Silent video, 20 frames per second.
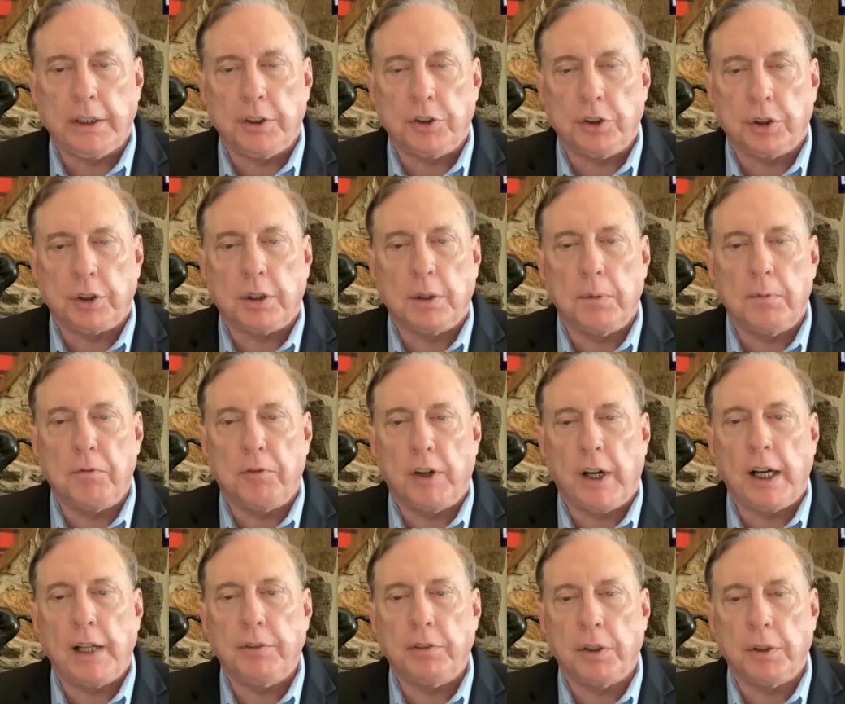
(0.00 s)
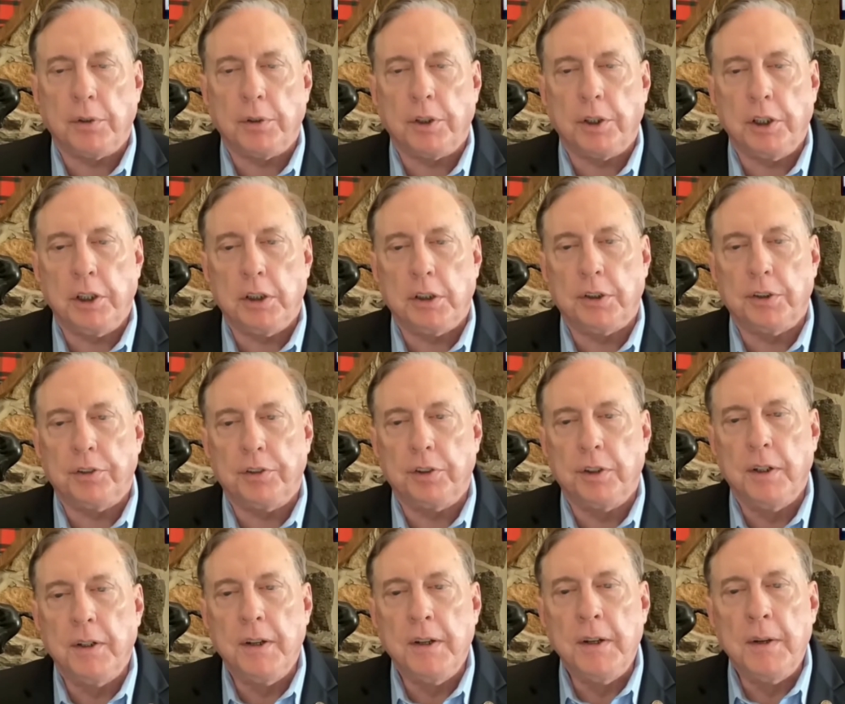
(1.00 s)
It took them 500
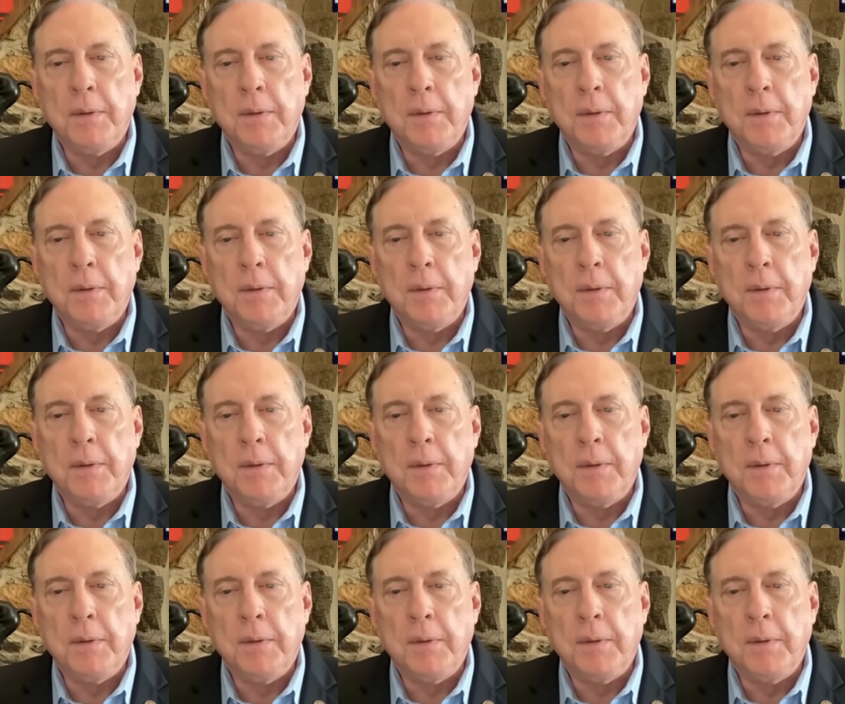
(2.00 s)
years.